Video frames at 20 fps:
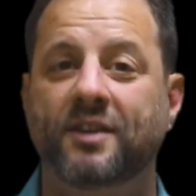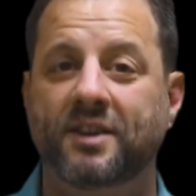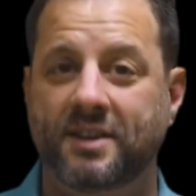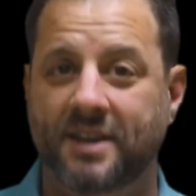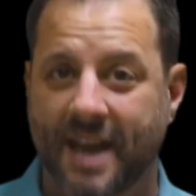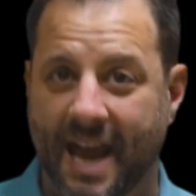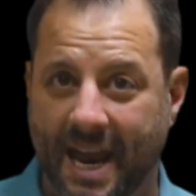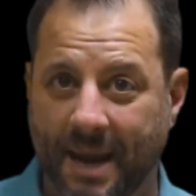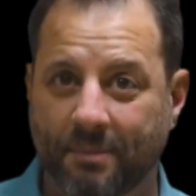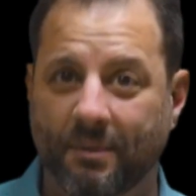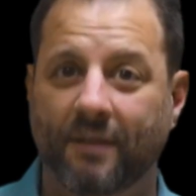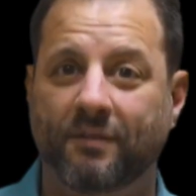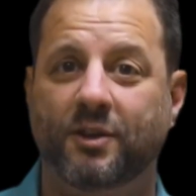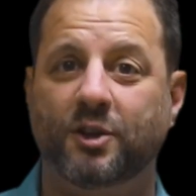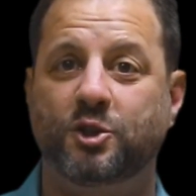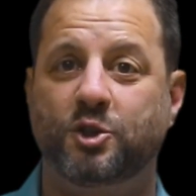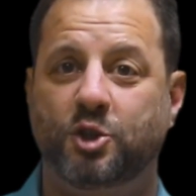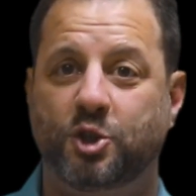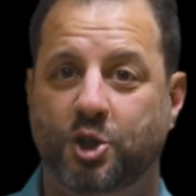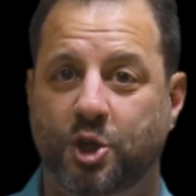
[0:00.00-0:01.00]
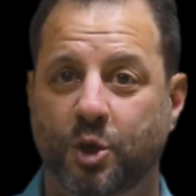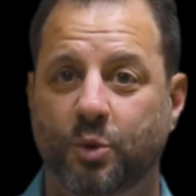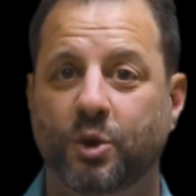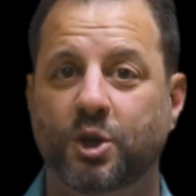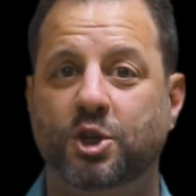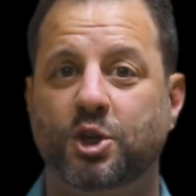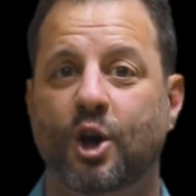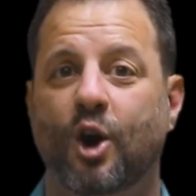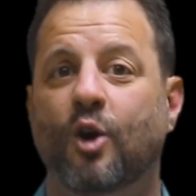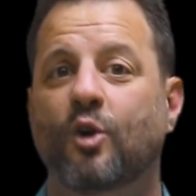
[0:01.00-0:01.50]
the name of the
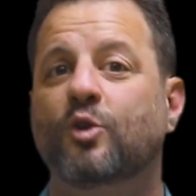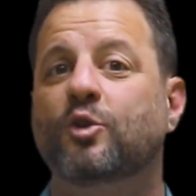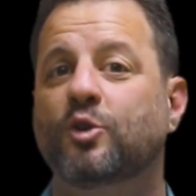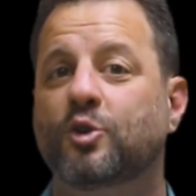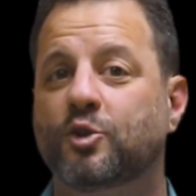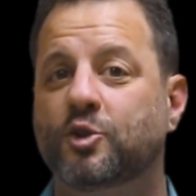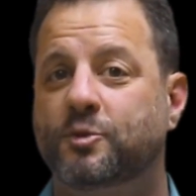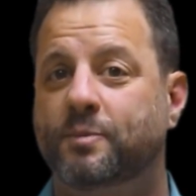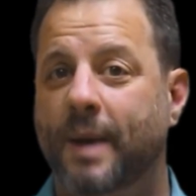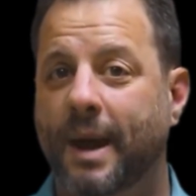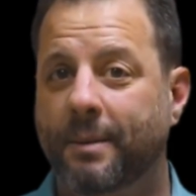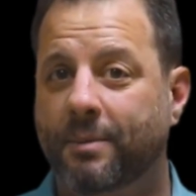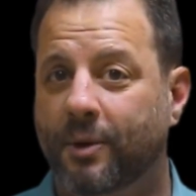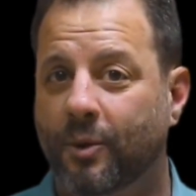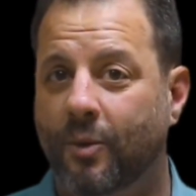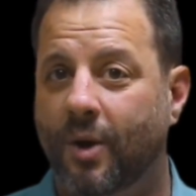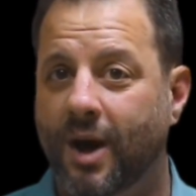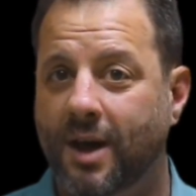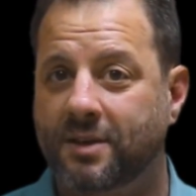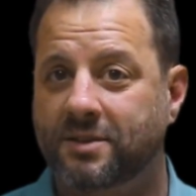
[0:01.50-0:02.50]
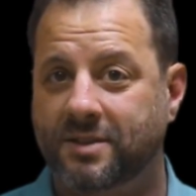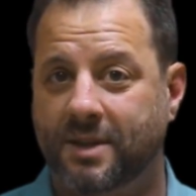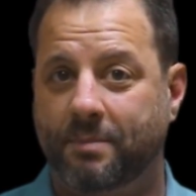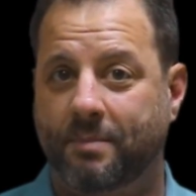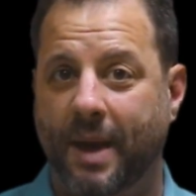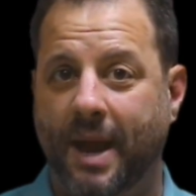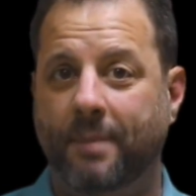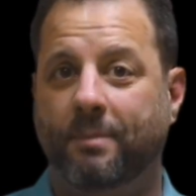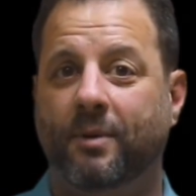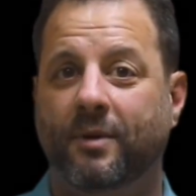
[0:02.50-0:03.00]
Jewish-owned newspaper was? The
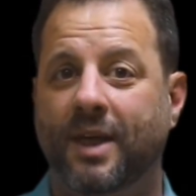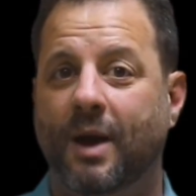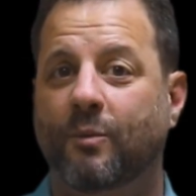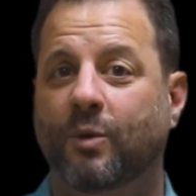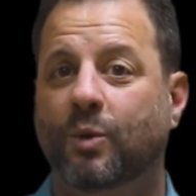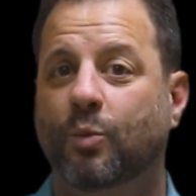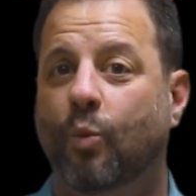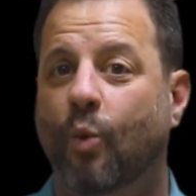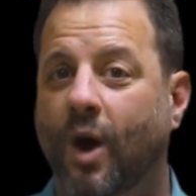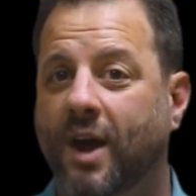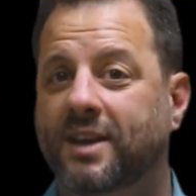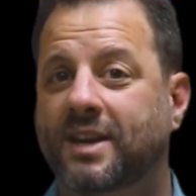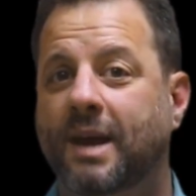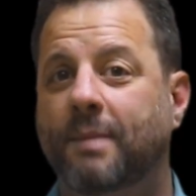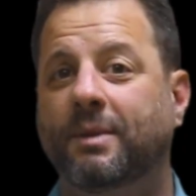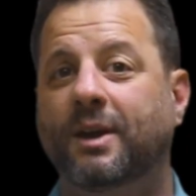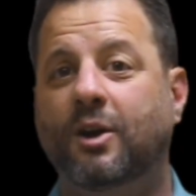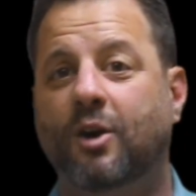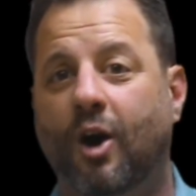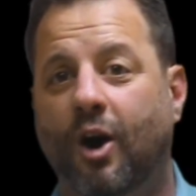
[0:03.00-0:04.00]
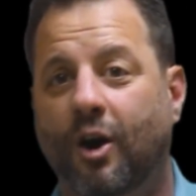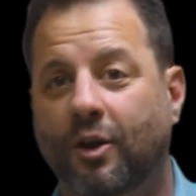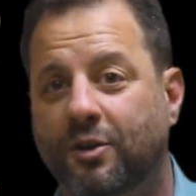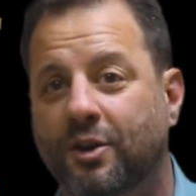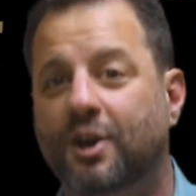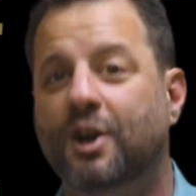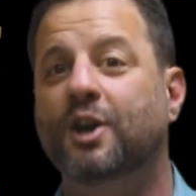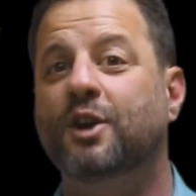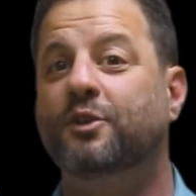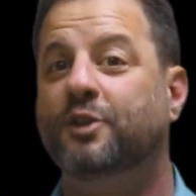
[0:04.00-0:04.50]
paper that would one day be called
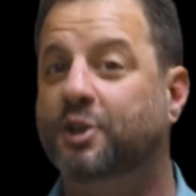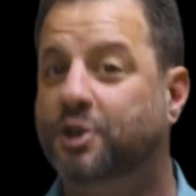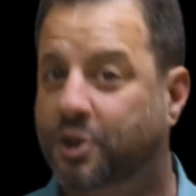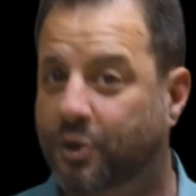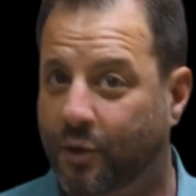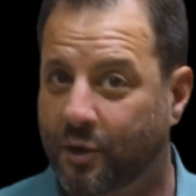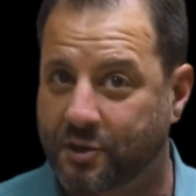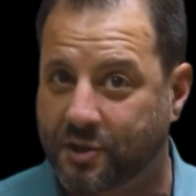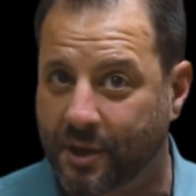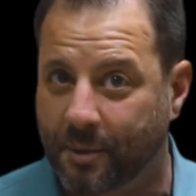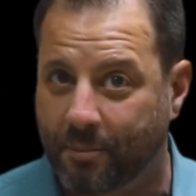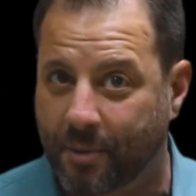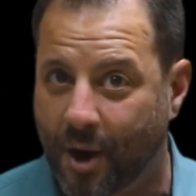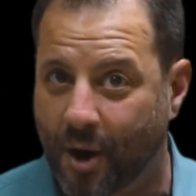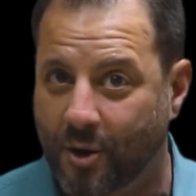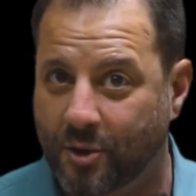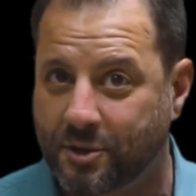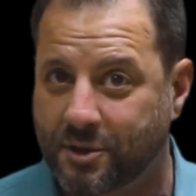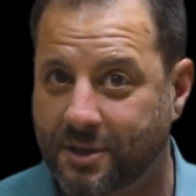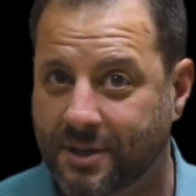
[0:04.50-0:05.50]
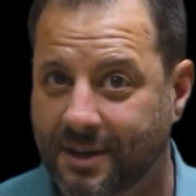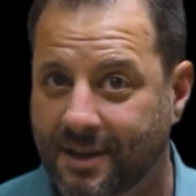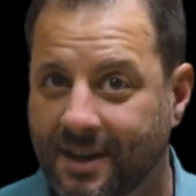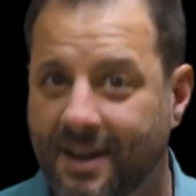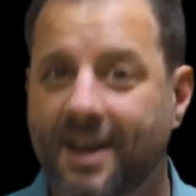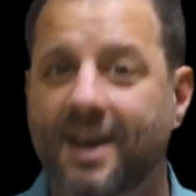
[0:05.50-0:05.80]
the Jerusalem Post?